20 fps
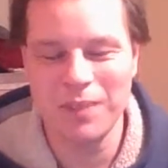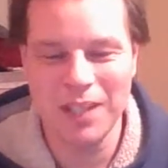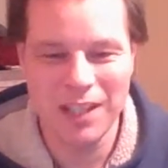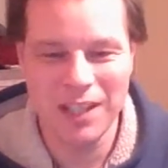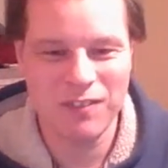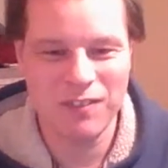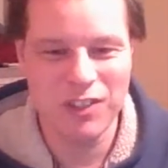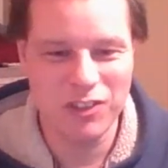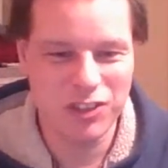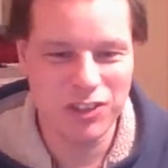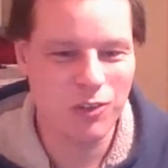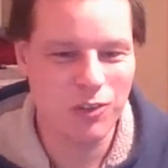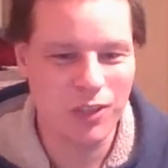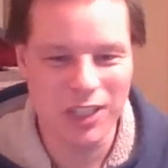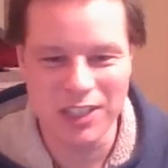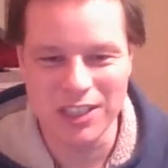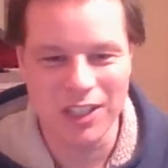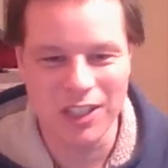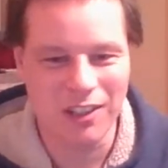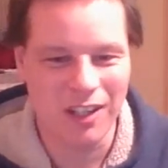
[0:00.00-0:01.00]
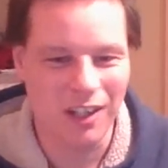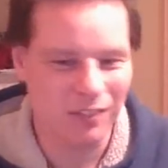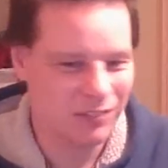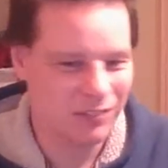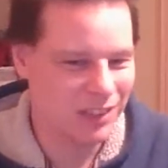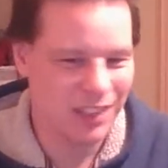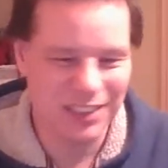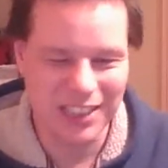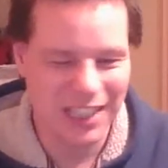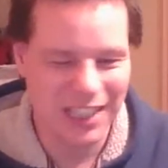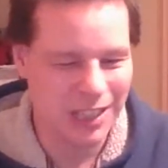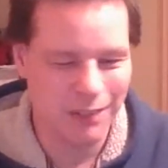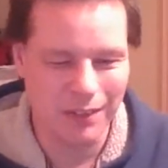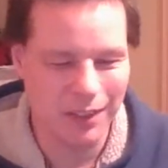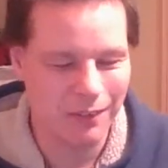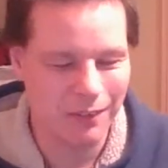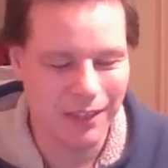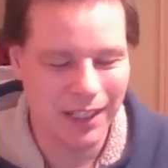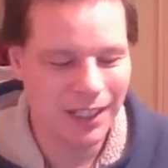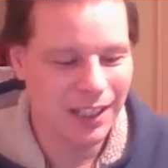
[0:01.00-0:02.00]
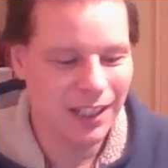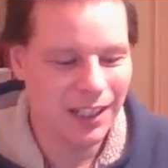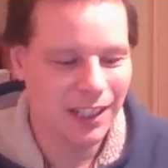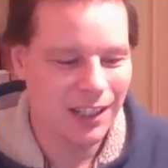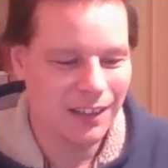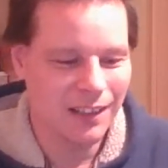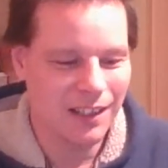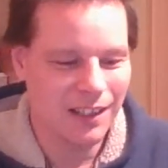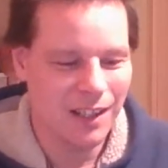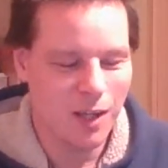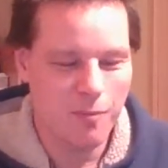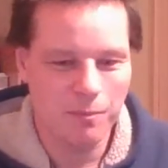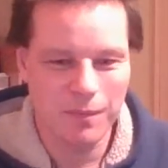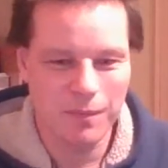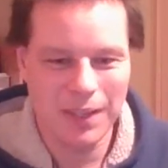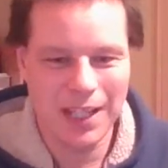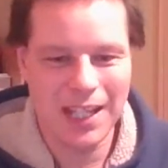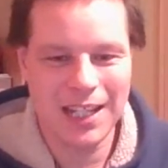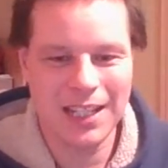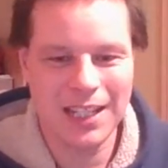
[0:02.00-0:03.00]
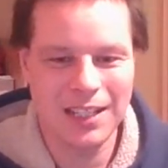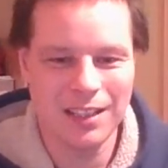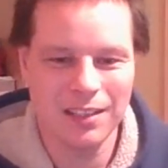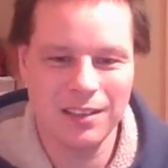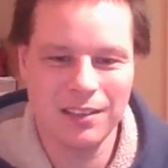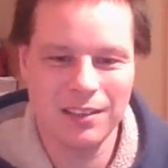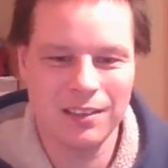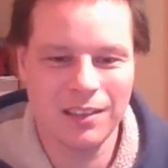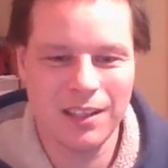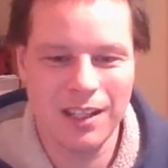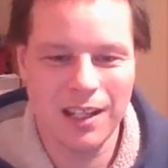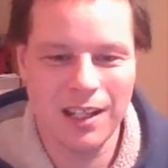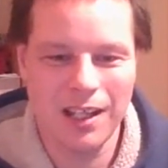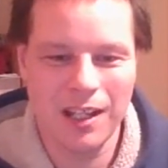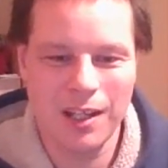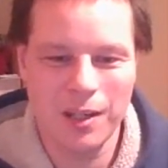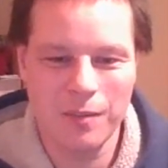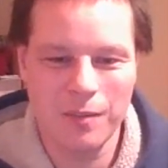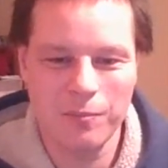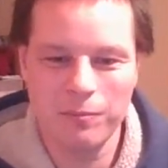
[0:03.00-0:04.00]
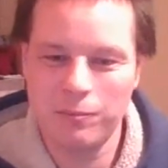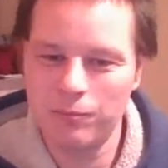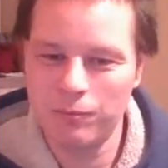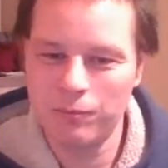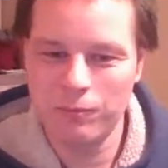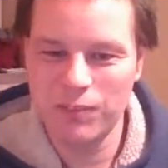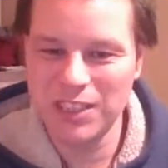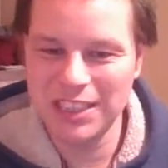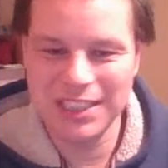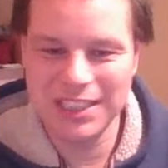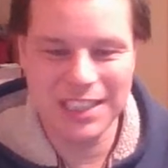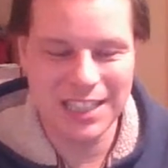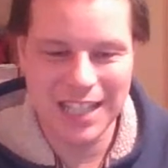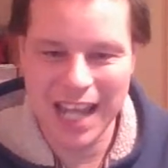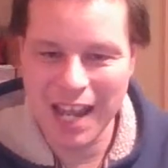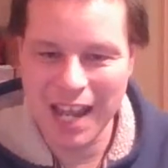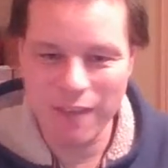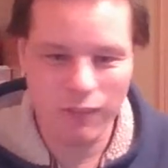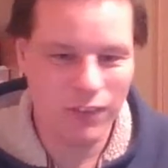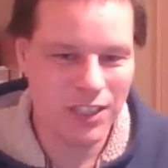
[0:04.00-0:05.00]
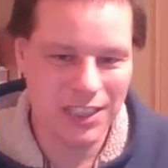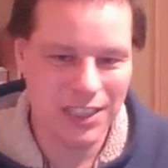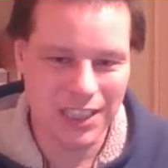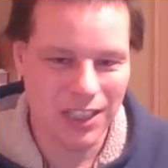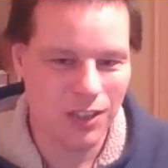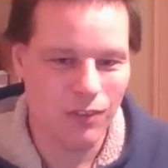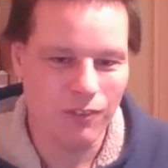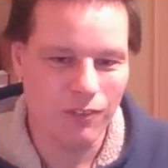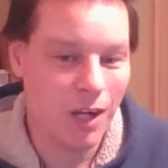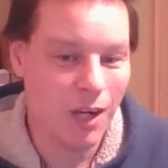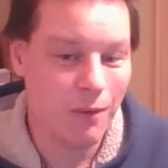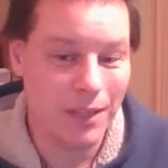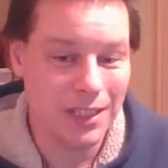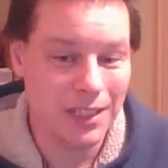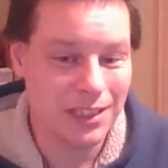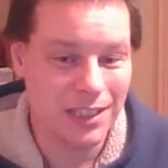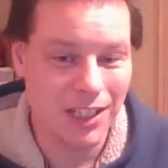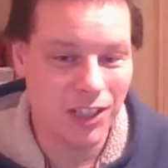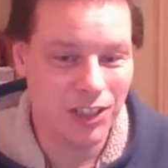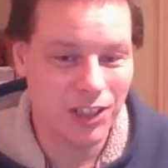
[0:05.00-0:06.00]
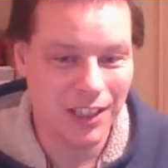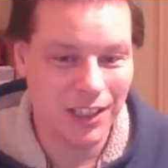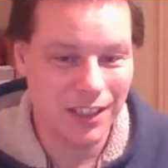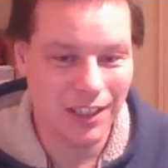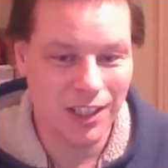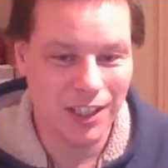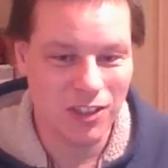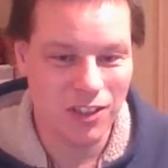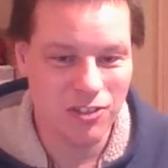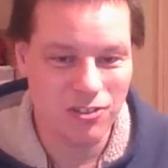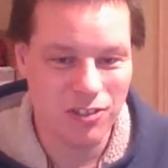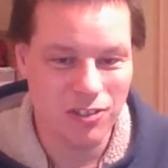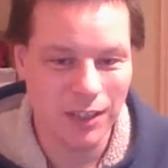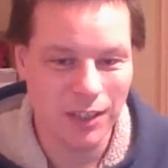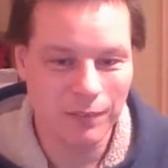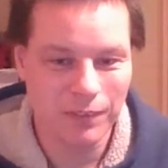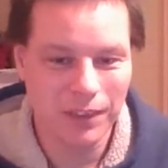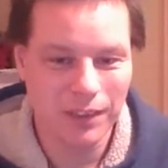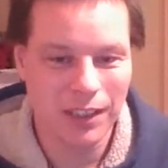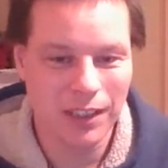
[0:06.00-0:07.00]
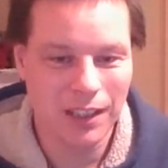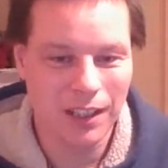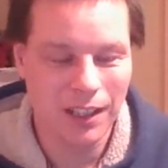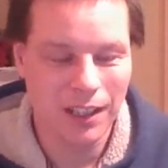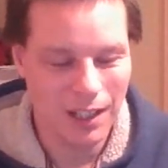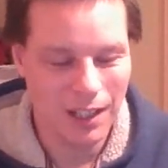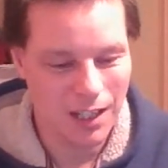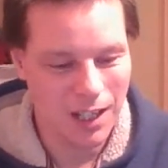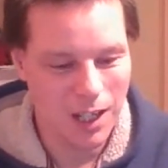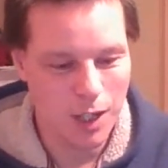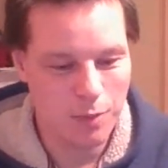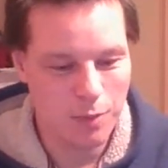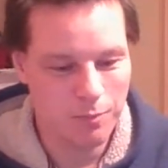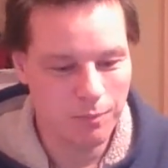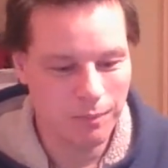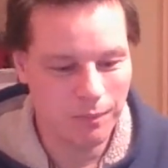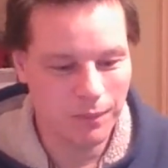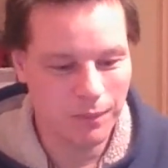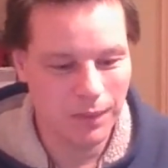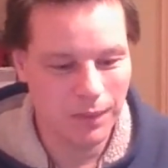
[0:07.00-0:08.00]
if you do or you don't, I'll tell you anyway. He visited every single railway station in the country, and